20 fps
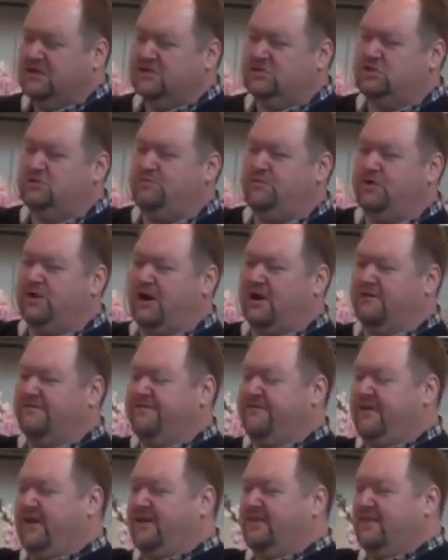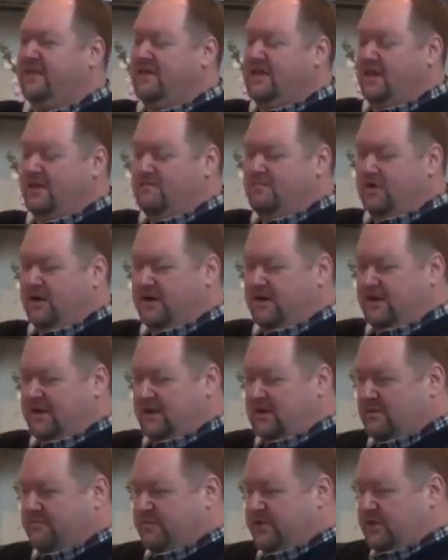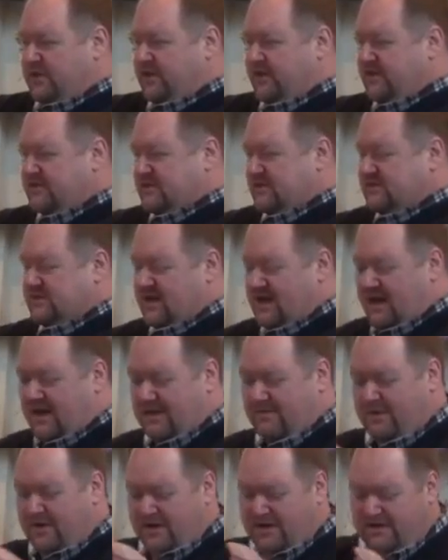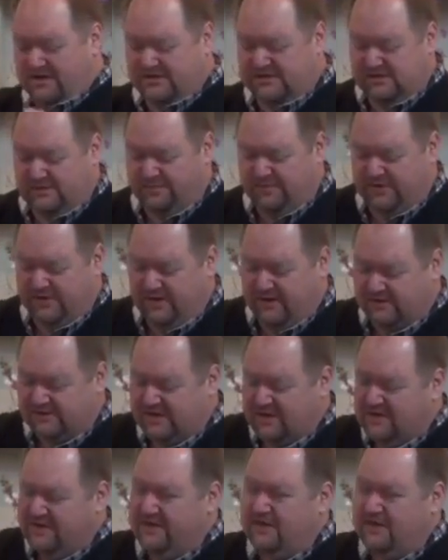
to put our faith and money and abilities and time into something else